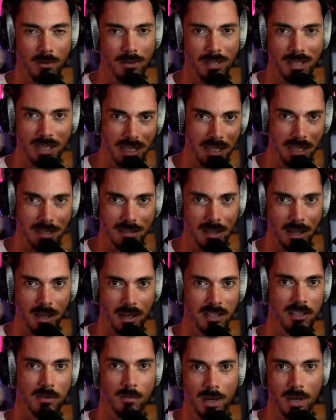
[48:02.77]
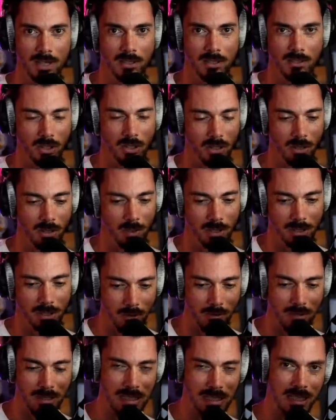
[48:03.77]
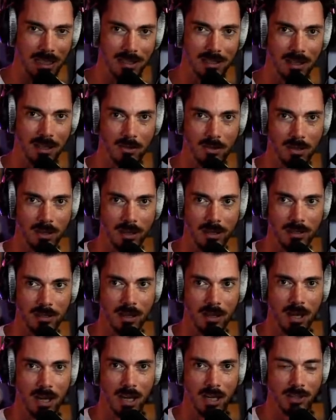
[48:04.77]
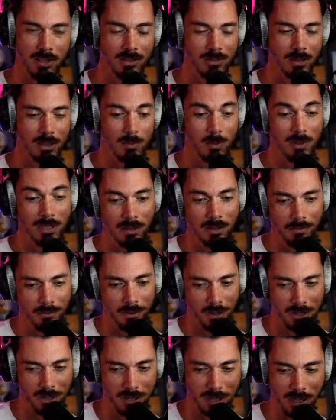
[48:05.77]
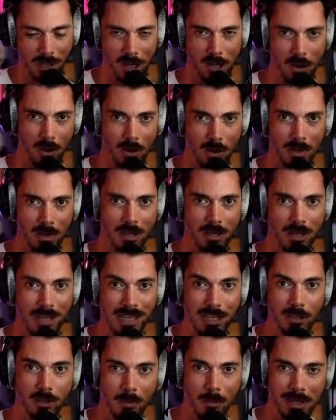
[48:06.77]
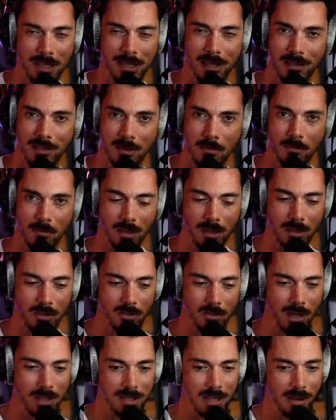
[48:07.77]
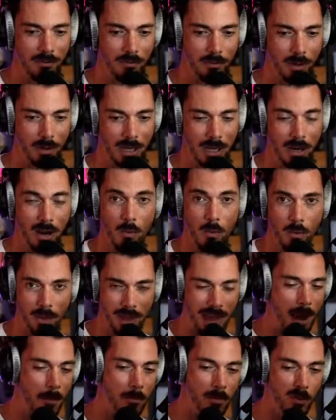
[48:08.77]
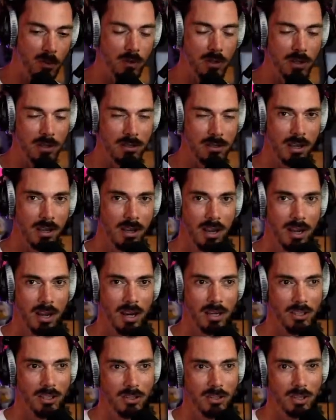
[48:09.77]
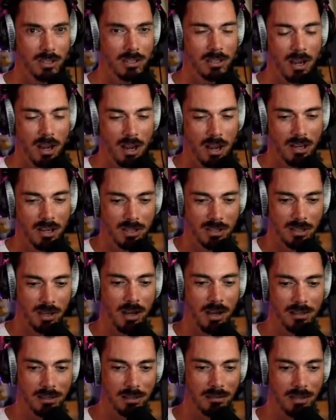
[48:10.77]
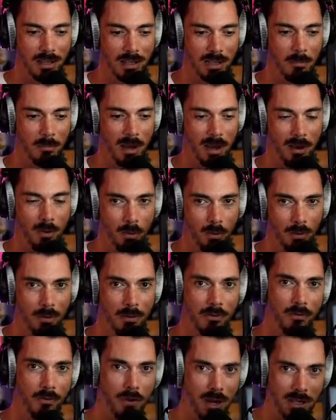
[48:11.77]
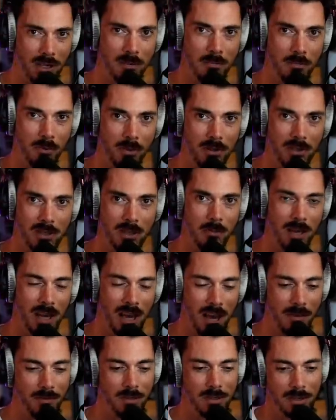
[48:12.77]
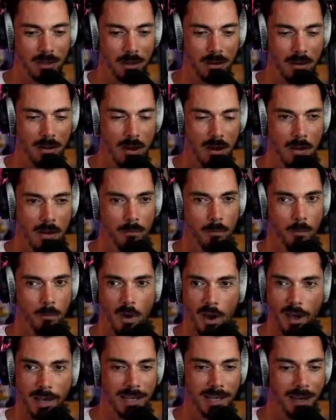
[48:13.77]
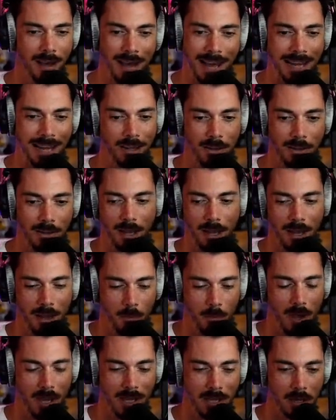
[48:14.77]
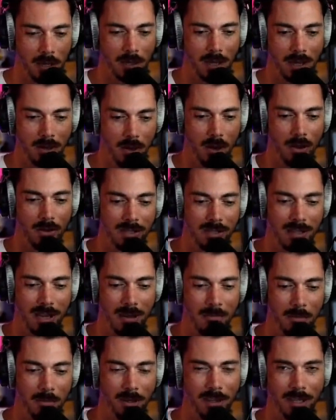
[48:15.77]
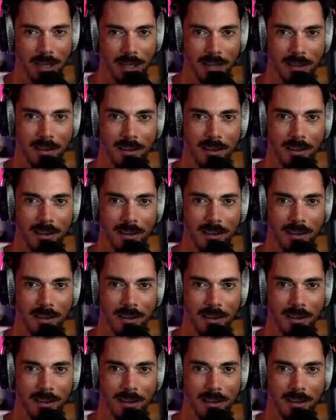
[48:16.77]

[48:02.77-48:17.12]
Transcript: need the likes of Western Union. We don't need centralized industries. We need a functioning economy and an economic system that can transact freely without borders. And you just start to think about all the friction points that we have. You just go, why can I not send money